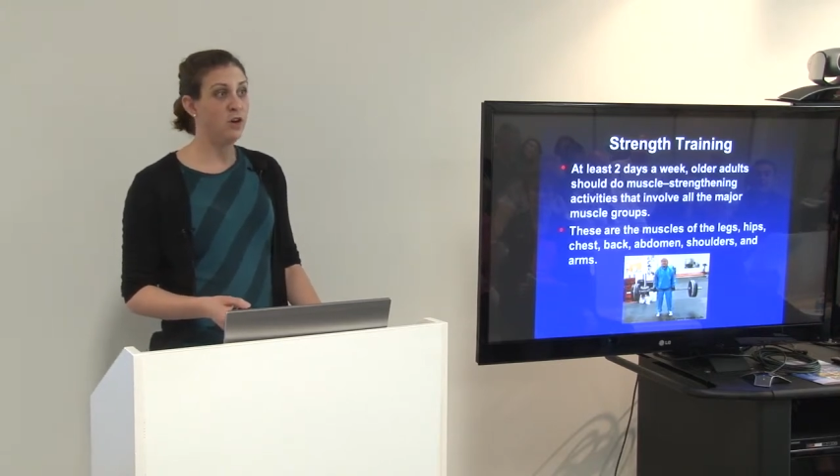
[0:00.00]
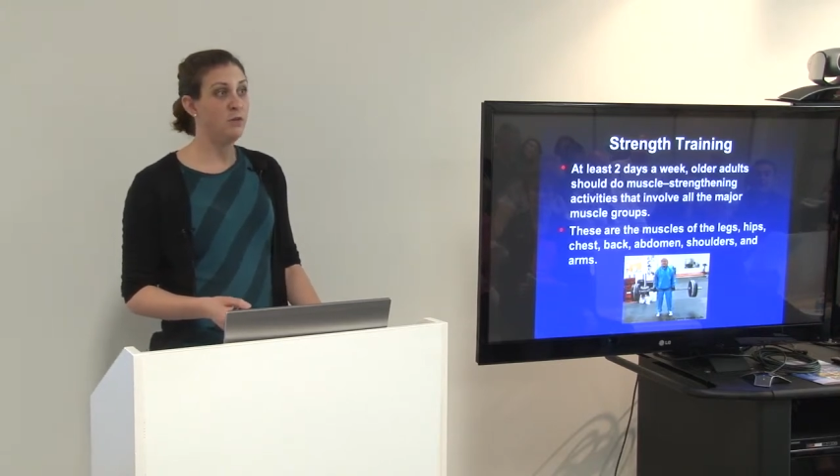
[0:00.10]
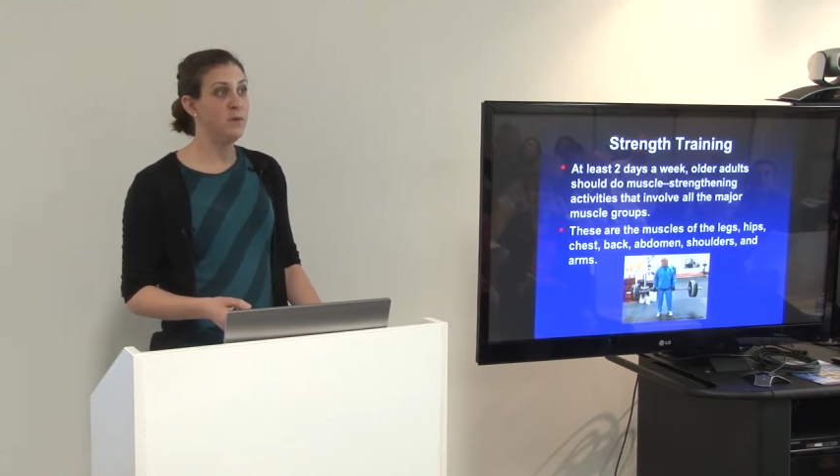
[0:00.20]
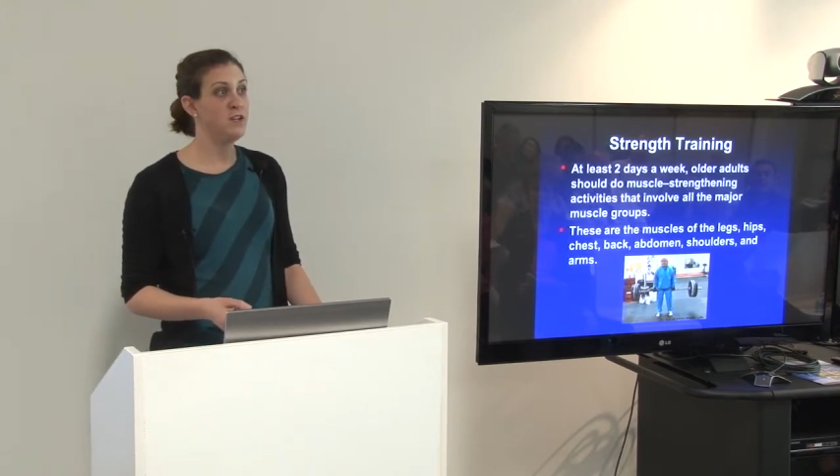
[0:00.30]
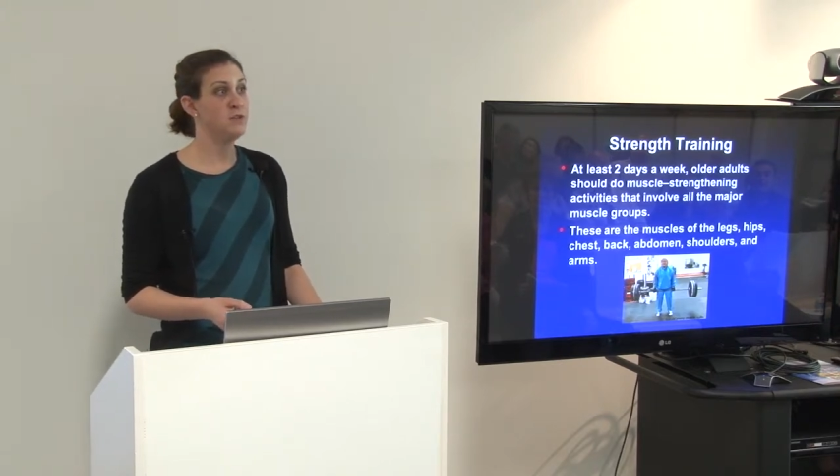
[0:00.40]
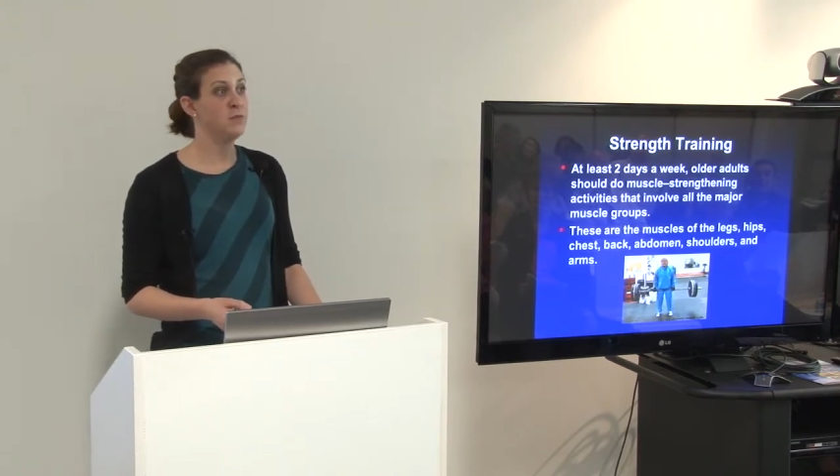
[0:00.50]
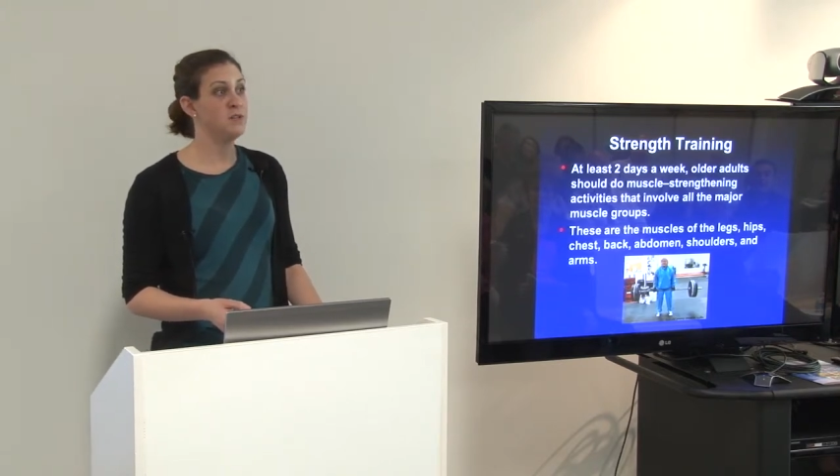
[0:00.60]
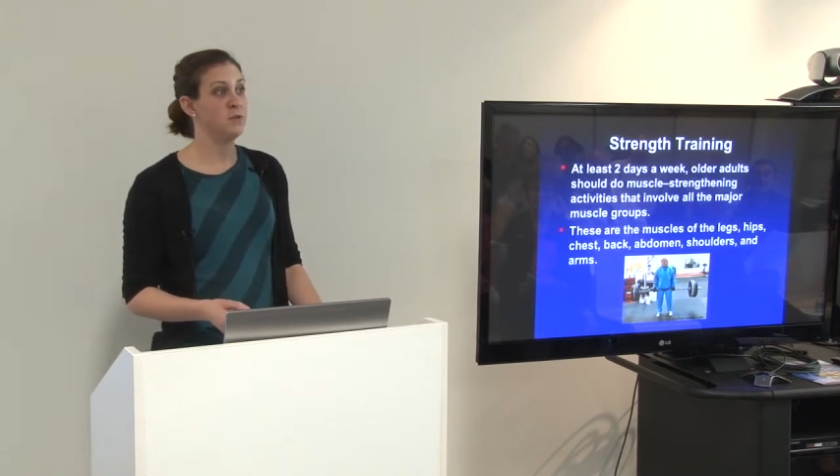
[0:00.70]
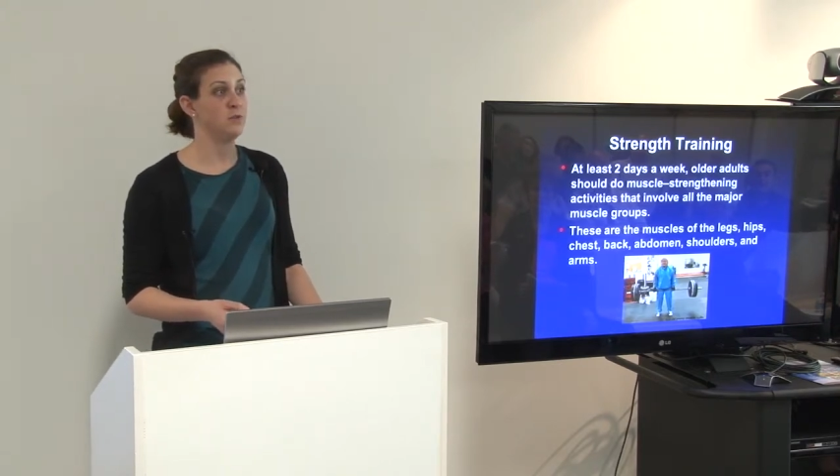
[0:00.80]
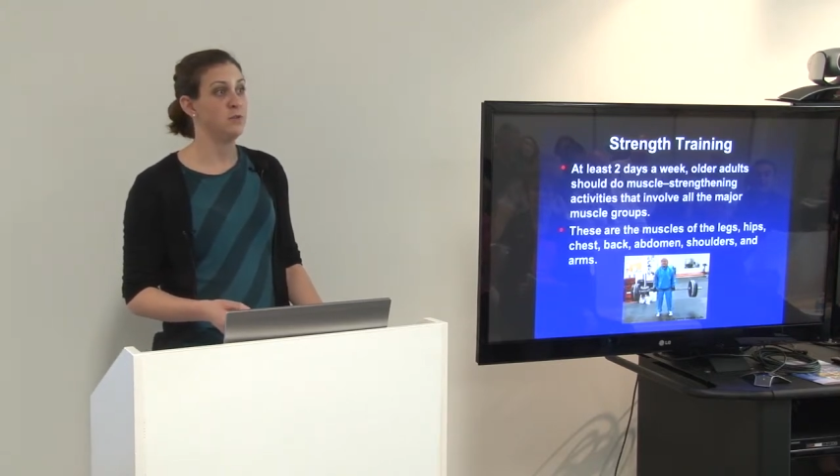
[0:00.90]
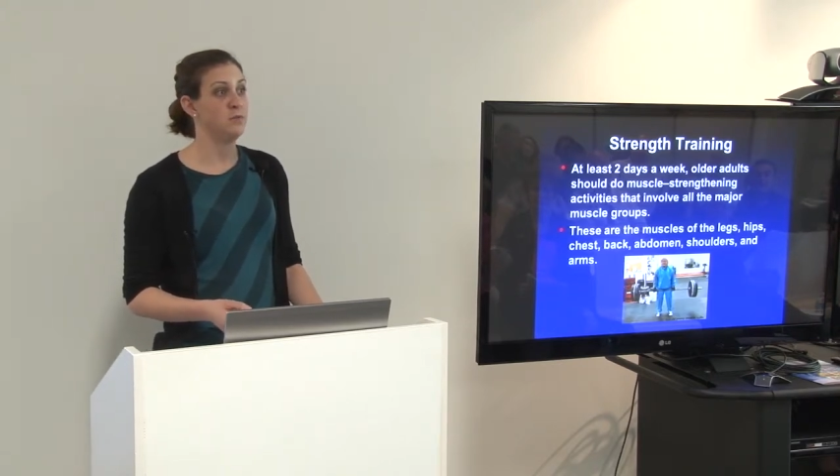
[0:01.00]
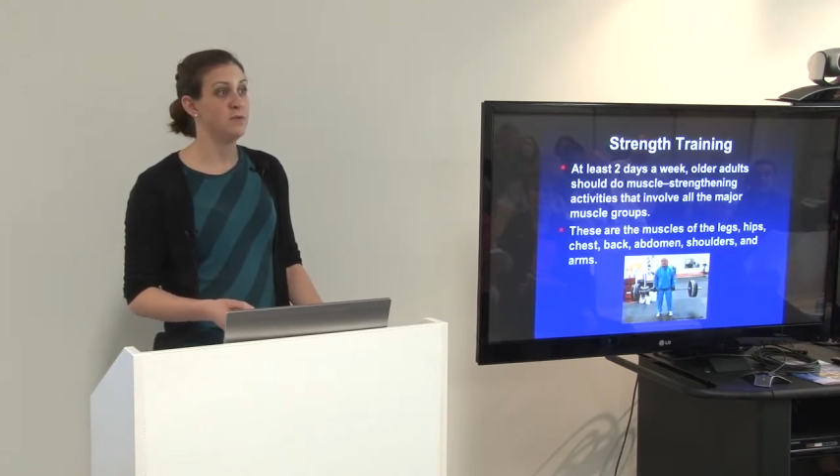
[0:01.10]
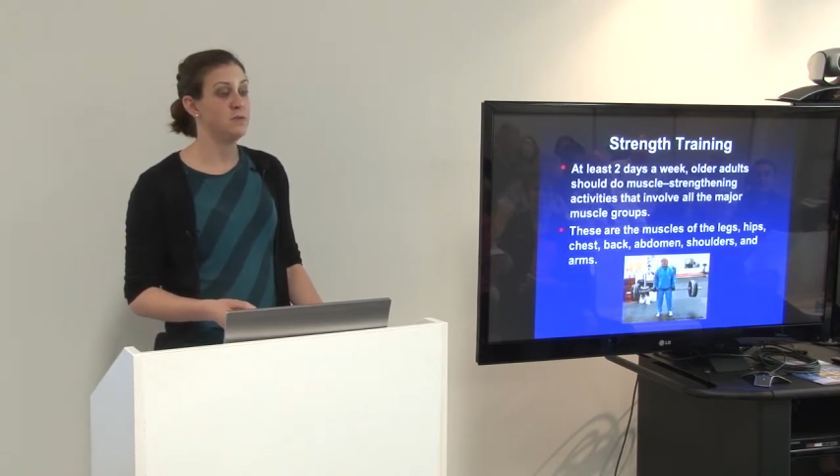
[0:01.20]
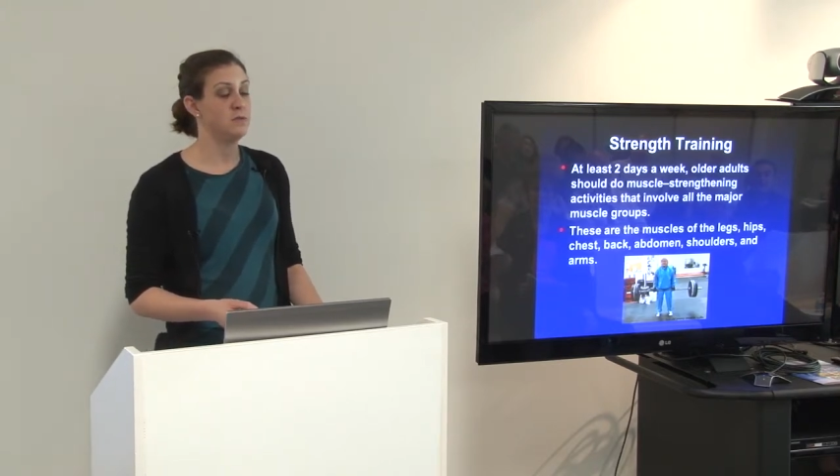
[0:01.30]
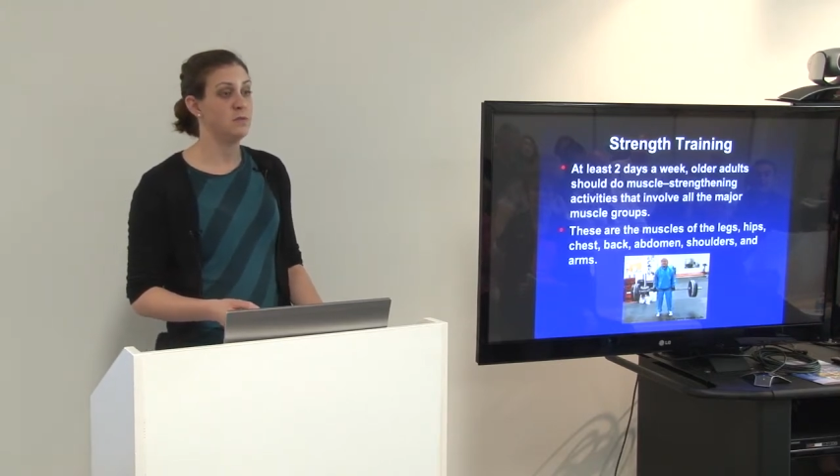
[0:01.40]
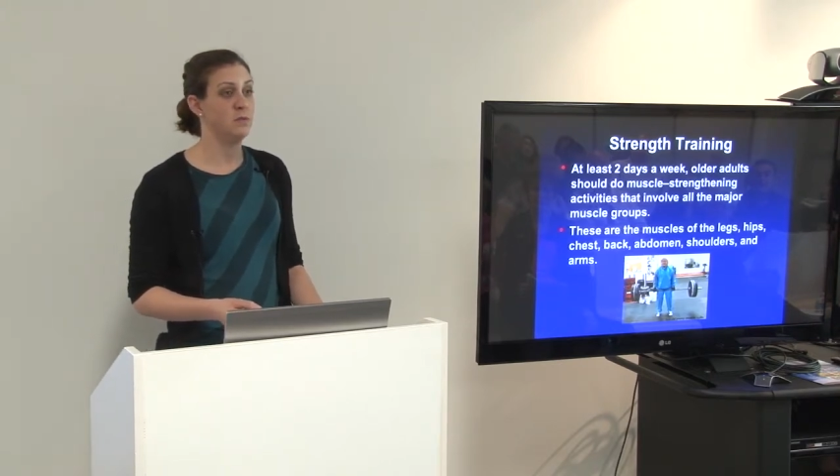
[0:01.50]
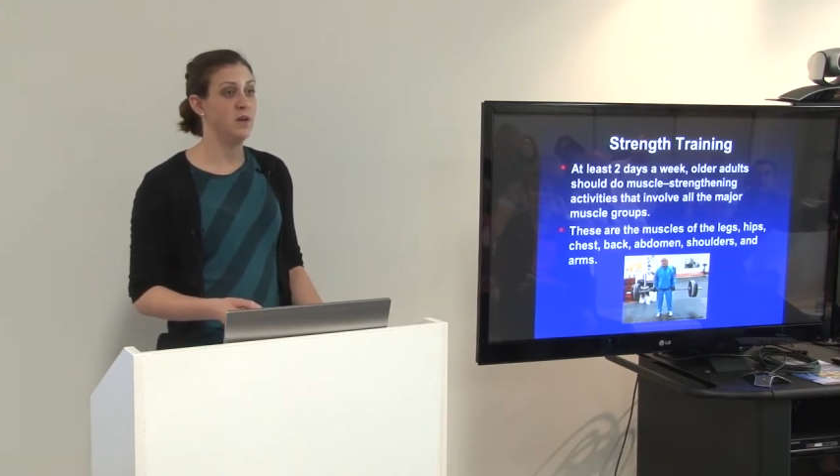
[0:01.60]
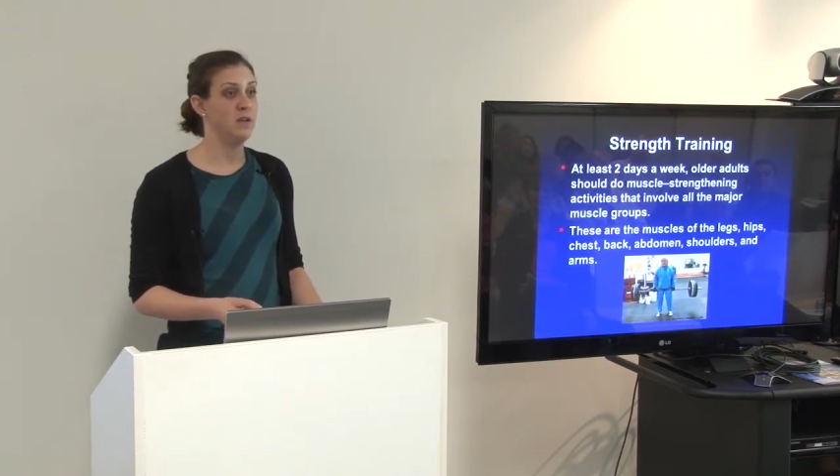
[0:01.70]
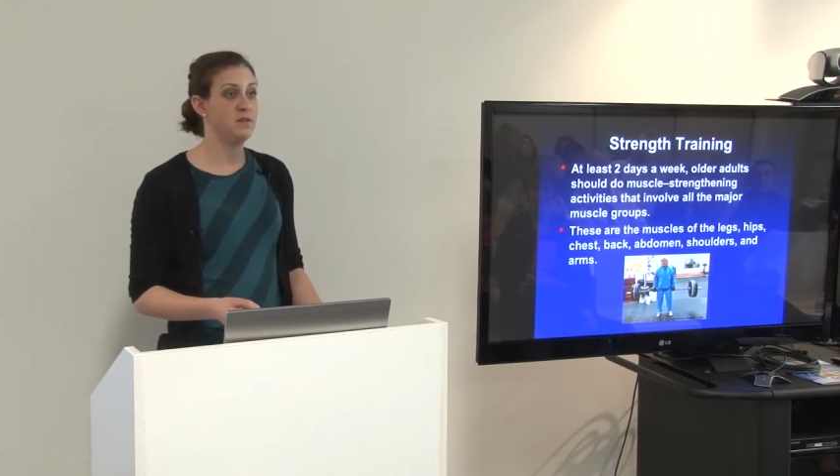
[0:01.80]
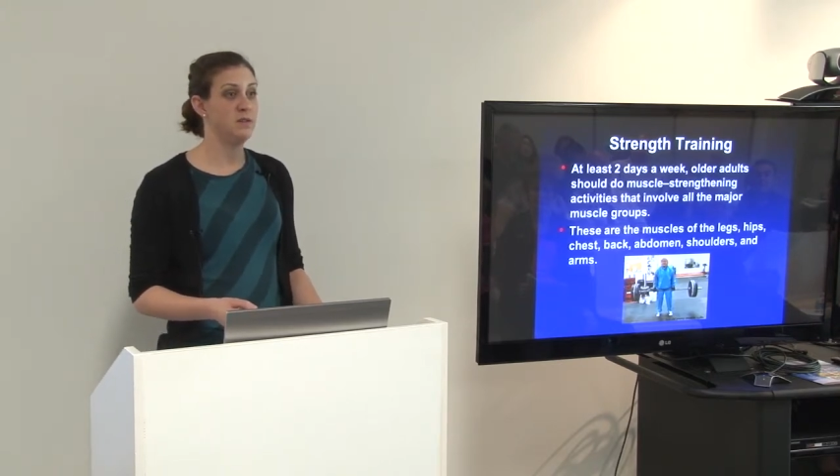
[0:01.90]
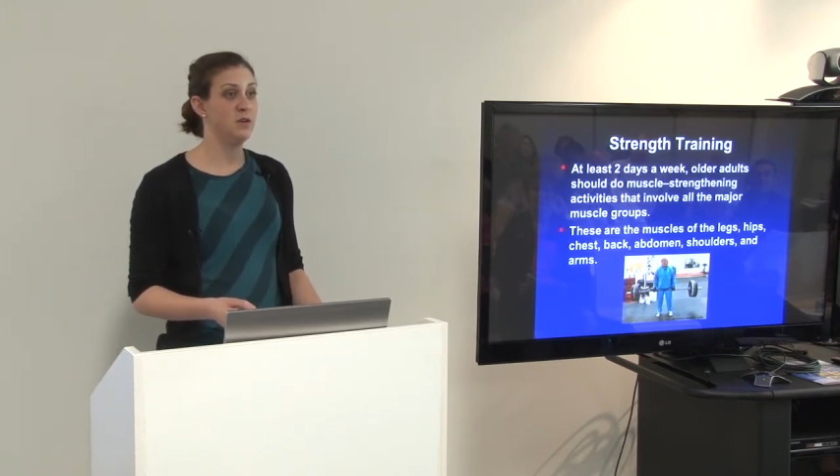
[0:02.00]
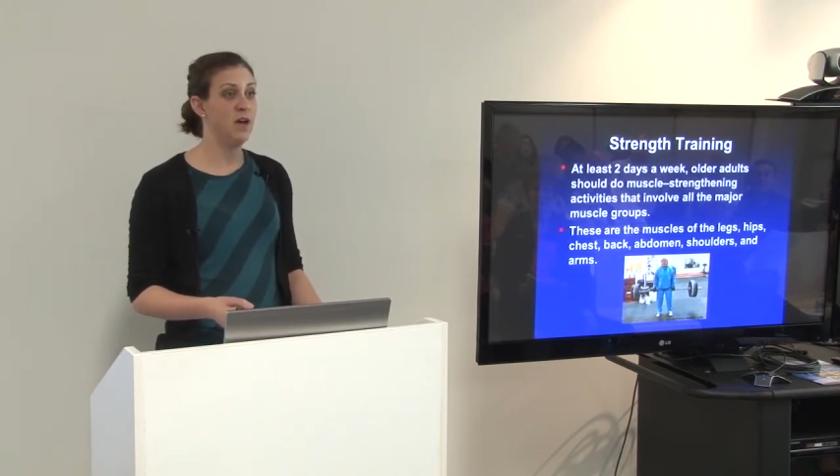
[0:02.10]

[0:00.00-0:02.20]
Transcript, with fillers: all major muscle groups, okay? So